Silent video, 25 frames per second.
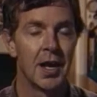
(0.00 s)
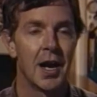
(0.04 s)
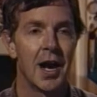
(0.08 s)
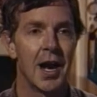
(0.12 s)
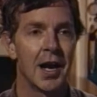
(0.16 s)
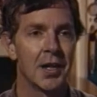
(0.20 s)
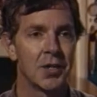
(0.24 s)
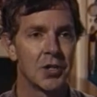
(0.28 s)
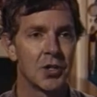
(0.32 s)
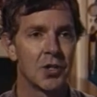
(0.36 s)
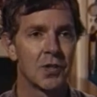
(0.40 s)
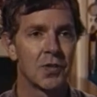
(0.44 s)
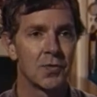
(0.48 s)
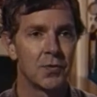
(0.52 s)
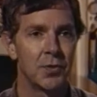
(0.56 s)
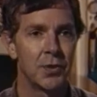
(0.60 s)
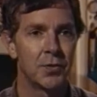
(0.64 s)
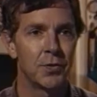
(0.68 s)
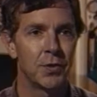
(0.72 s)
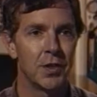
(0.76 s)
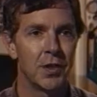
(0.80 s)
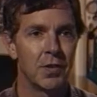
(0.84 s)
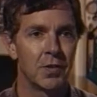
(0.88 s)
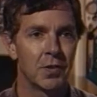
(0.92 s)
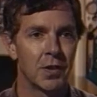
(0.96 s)
on just
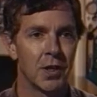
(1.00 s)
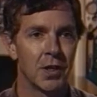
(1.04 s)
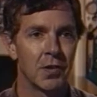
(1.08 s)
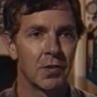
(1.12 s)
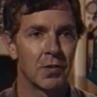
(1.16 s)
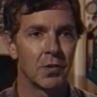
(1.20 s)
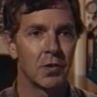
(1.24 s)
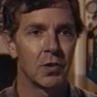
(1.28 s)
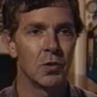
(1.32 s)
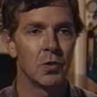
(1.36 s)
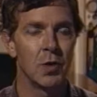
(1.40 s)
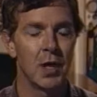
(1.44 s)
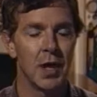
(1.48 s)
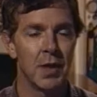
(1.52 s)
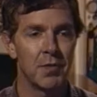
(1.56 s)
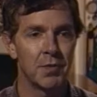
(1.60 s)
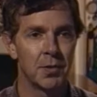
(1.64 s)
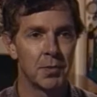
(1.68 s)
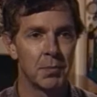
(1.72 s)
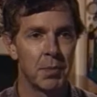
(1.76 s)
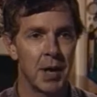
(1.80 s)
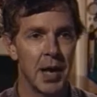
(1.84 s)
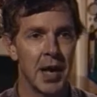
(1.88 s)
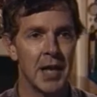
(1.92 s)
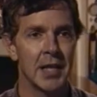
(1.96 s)
50 cents. You have
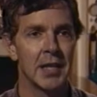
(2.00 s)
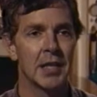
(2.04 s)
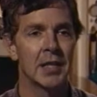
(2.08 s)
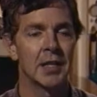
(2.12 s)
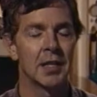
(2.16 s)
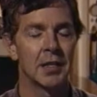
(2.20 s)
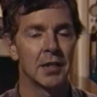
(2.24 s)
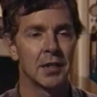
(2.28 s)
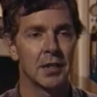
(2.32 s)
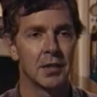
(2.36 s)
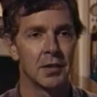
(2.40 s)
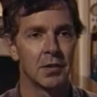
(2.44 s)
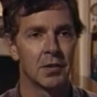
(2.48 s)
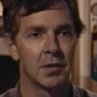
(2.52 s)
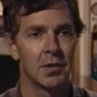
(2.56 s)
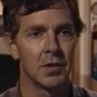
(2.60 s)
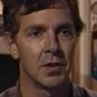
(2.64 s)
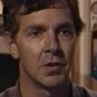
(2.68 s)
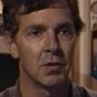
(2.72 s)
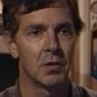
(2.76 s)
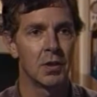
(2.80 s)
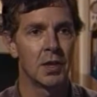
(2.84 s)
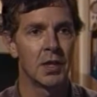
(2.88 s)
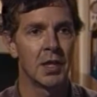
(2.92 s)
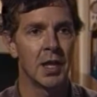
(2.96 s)
to buy in and
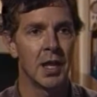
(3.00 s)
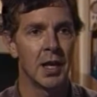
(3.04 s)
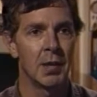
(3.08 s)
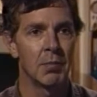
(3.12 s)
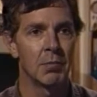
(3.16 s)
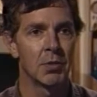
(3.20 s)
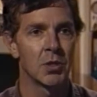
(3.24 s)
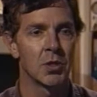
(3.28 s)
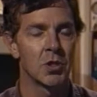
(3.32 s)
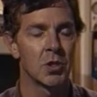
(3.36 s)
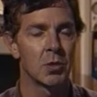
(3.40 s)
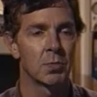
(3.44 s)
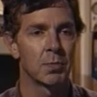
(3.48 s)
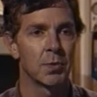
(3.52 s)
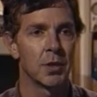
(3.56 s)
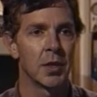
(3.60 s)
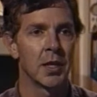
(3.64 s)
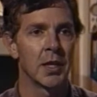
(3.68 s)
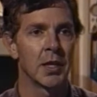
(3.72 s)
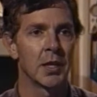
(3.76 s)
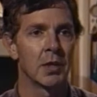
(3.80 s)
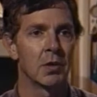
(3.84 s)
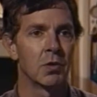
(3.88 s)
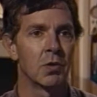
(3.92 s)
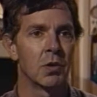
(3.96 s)
continue the game that you're
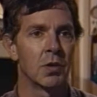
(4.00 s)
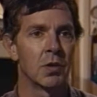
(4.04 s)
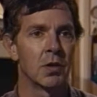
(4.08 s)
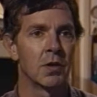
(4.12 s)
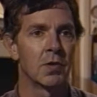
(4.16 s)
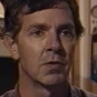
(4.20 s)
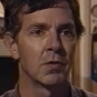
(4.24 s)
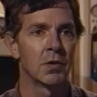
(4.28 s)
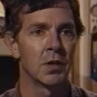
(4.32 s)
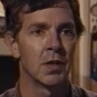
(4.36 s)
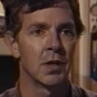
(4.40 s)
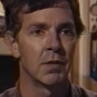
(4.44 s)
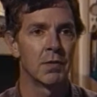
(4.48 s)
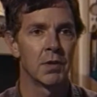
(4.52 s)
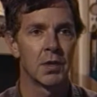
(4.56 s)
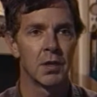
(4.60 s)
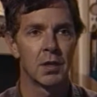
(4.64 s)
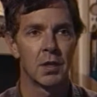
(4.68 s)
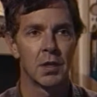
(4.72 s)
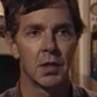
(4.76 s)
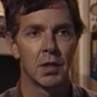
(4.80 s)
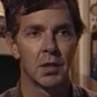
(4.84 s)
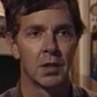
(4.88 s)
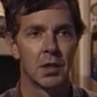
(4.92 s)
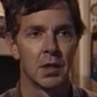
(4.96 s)
playing in order to see
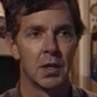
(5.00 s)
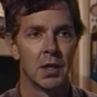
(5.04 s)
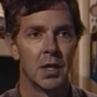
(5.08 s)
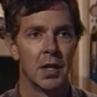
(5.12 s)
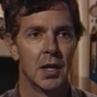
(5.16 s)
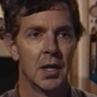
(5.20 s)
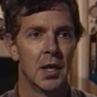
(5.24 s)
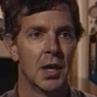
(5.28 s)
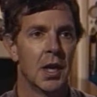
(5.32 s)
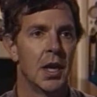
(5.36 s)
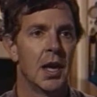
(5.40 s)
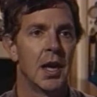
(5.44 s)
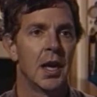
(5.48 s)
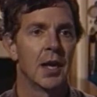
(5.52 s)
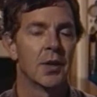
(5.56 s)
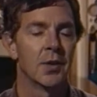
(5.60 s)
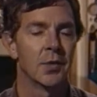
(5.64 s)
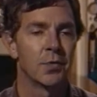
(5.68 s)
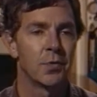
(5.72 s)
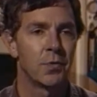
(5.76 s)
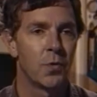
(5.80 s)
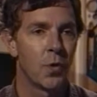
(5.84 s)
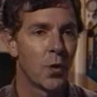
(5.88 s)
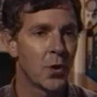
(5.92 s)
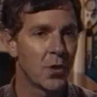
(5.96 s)
everything. And the
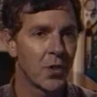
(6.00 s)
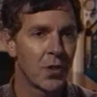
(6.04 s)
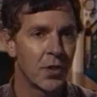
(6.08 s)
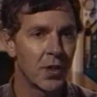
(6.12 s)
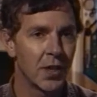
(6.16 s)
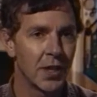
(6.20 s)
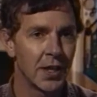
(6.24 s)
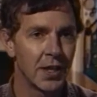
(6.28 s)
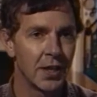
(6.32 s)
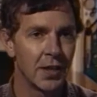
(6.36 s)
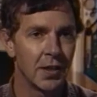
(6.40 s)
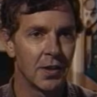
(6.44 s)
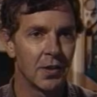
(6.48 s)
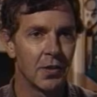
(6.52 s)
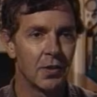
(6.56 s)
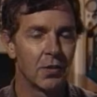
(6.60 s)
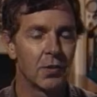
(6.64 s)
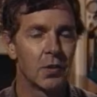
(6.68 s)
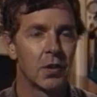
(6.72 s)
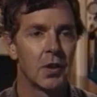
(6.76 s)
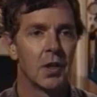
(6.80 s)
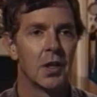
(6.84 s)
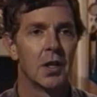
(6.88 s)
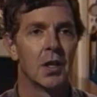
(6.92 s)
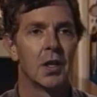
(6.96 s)
fourth thing
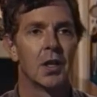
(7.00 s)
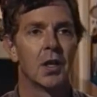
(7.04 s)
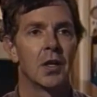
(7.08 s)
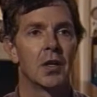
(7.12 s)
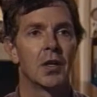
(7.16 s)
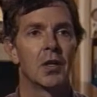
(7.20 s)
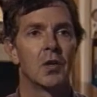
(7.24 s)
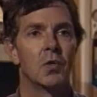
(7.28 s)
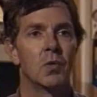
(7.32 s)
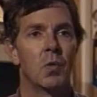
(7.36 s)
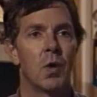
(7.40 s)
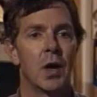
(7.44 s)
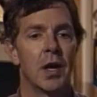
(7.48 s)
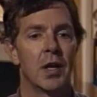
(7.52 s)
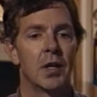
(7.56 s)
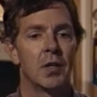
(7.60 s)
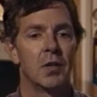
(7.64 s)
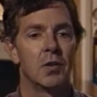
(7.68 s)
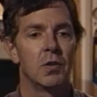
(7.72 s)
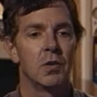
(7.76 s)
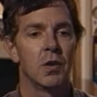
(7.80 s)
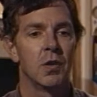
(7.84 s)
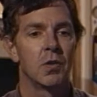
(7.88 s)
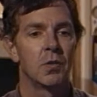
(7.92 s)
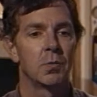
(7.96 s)
is you want to
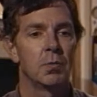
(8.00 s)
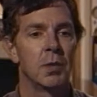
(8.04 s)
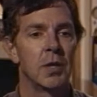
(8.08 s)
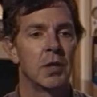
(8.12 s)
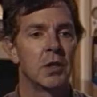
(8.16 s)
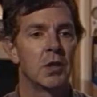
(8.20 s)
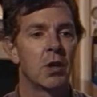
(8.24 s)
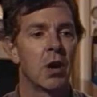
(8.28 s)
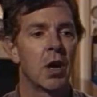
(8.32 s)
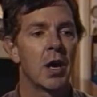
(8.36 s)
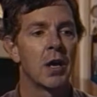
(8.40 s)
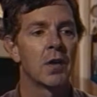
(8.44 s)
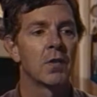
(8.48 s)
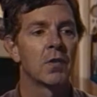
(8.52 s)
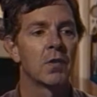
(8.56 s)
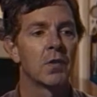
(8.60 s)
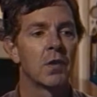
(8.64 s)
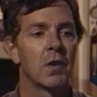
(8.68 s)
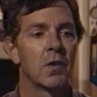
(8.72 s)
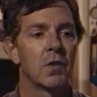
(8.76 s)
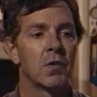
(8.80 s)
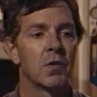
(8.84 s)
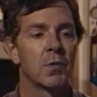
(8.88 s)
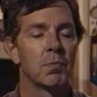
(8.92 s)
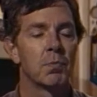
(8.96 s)
do this because
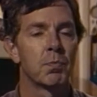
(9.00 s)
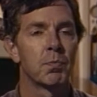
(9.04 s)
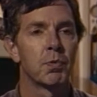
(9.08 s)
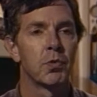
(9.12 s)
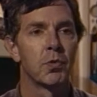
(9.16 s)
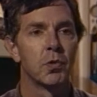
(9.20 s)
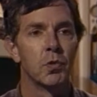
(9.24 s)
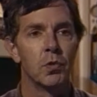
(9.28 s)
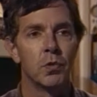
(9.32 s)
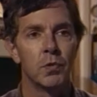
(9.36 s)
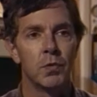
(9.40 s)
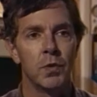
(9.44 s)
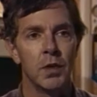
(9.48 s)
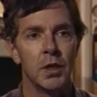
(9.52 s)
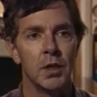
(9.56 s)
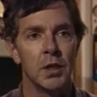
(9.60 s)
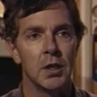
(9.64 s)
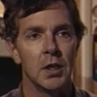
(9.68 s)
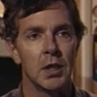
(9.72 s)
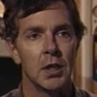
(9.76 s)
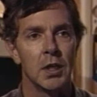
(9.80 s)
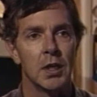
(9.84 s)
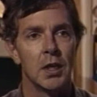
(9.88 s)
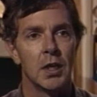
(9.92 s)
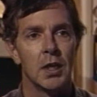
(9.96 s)
there's a
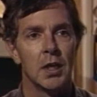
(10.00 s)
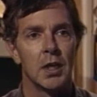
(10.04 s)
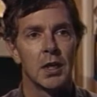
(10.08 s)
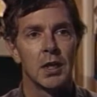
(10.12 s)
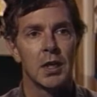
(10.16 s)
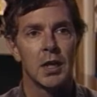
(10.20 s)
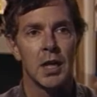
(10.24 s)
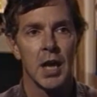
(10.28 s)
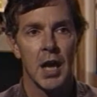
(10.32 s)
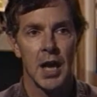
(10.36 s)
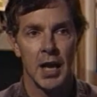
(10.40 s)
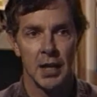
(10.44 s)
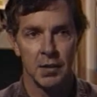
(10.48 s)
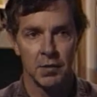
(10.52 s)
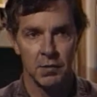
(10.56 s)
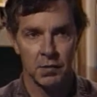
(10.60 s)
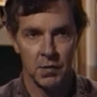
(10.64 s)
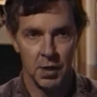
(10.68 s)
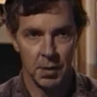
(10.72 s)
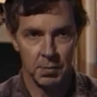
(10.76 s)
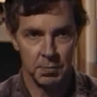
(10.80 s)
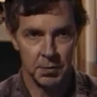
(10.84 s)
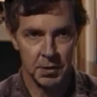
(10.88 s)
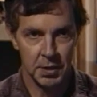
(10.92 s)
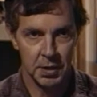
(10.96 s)
proven
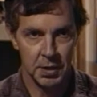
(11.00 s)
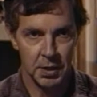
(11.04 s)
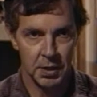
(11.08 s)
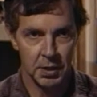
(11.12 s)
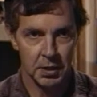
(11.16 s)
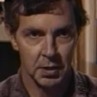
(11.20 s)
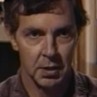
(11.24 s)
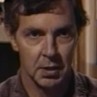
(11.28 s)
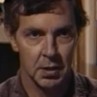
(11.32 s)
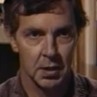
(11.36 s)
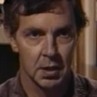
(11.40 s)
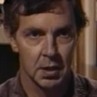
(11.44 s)
concept in it,